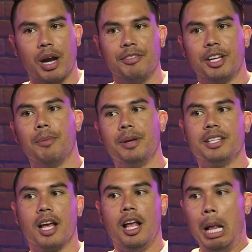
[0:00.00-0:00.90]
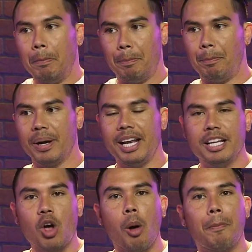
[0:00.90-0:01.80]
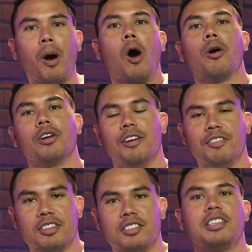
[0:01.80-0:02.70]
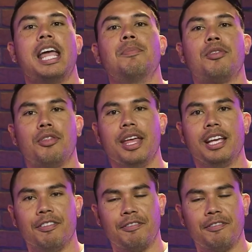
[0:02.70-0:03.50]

from private companies. But it is all part of the same thing.